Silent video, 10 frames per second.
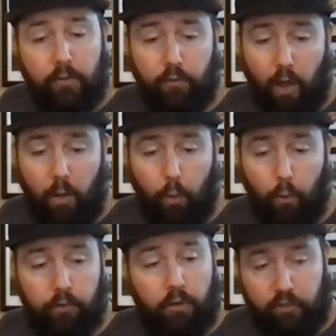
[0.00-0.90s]
Star
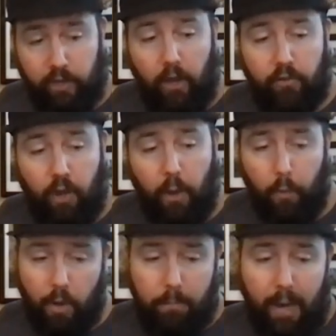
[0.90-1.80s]
Wars, G I Joe,
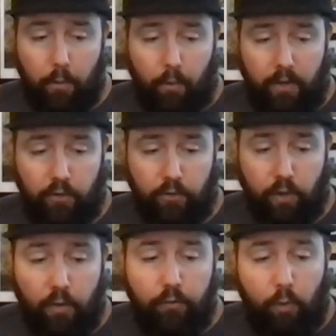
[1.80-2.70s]
Power Rangers,
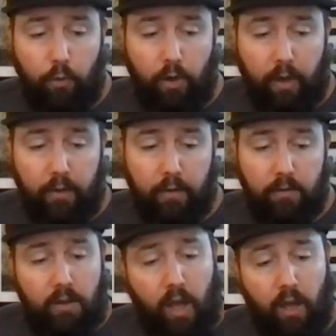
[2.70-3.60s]
Fortnite,
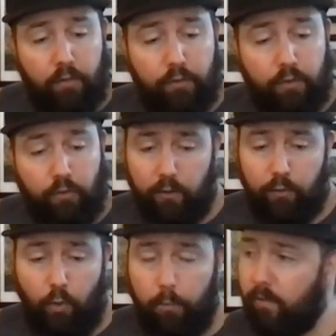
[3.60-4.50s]
Nerf,
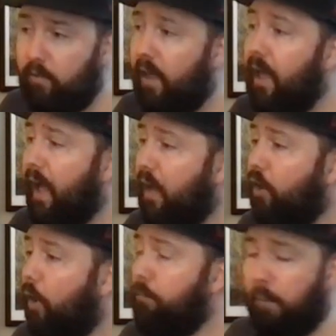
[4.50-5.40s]
Transformers, and
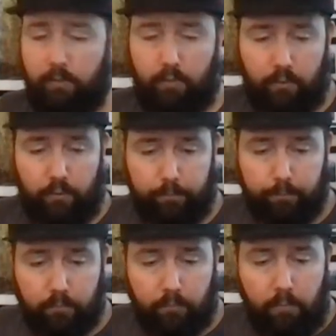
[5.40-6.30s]
Ghostbusters.
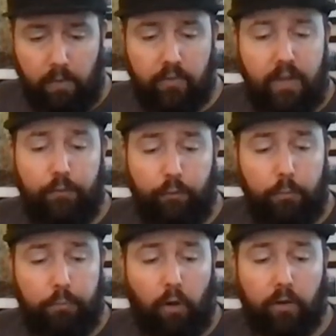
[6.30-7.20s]
See
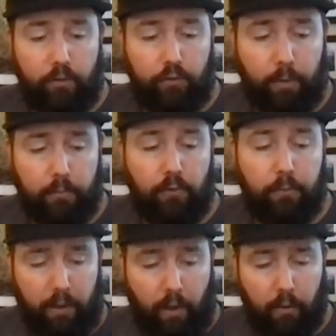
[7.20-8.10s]
full product descriptions
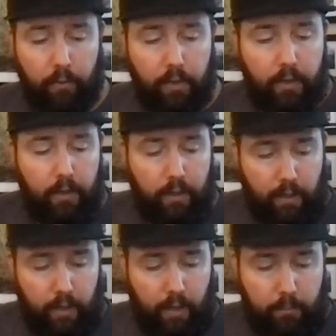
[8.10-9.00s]
below.
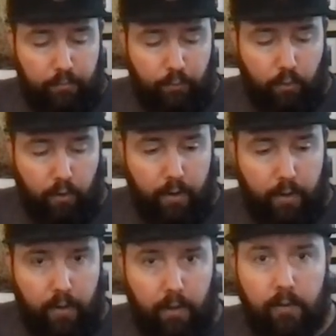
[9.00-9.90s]
Uh, before I
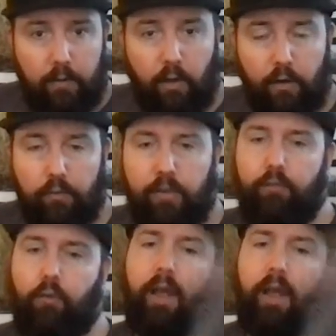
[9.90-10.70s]
uh, kind of give all